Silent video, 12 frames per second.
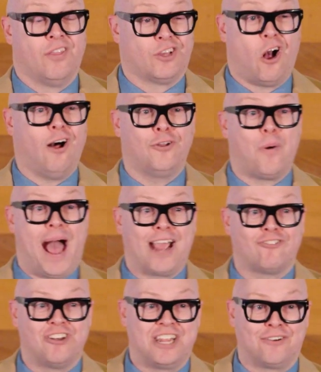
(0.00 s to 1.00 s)
The call to
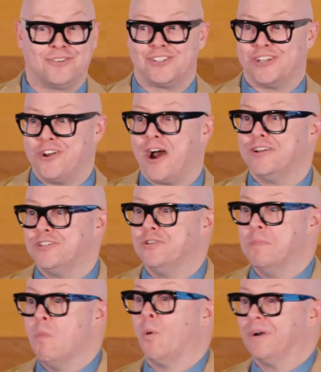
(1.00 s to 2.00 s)
action here is to not
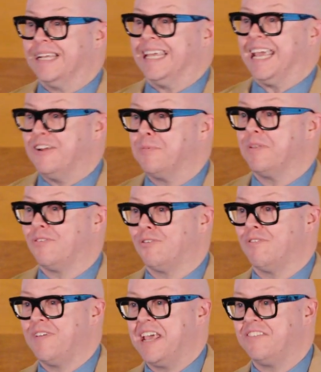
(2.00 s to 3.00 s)
do more engagement
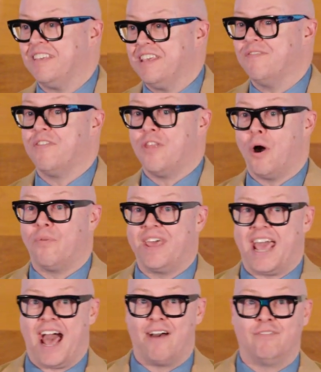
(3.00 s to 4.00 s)
surveys, even though
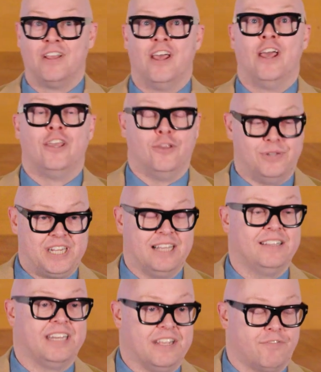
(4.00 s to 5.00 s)
they have
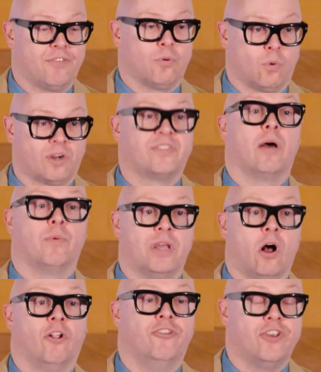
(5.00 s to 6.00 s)
utility for the work that
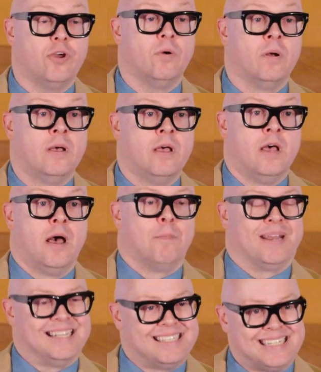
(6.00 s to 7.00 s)
we all do.
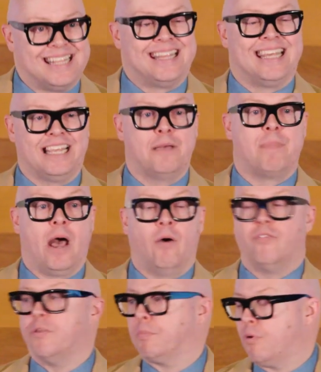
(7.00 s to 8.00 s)
But it's to think
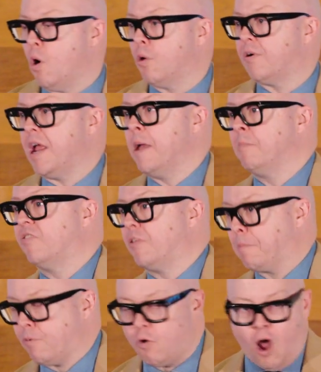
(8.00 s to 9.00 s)
about the programs,
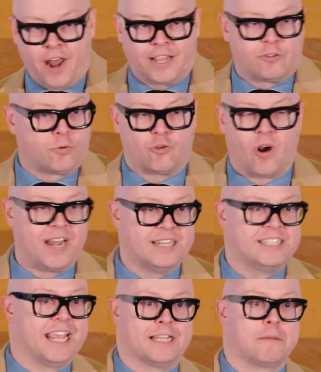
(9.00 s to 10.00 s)
the products we're trying
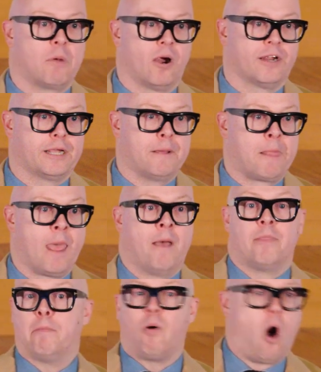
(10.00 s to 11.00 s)
to take to market,
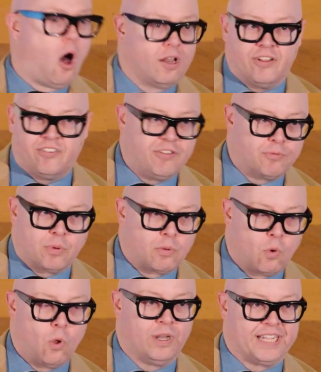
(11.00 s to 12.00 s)
the policies we're
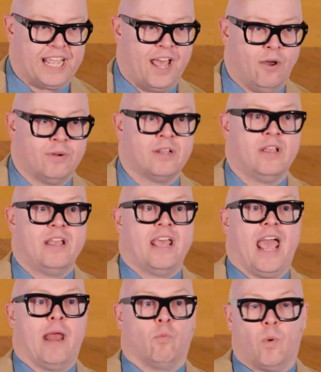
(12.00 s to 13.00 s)
rolling out,
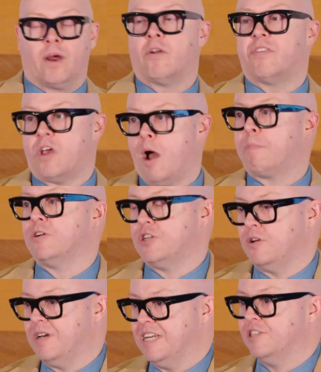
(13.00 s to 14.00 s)
and where are the
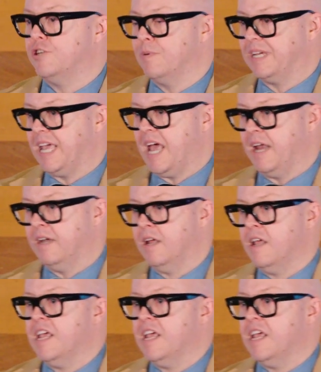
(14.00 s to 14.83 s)
opportunities to, again,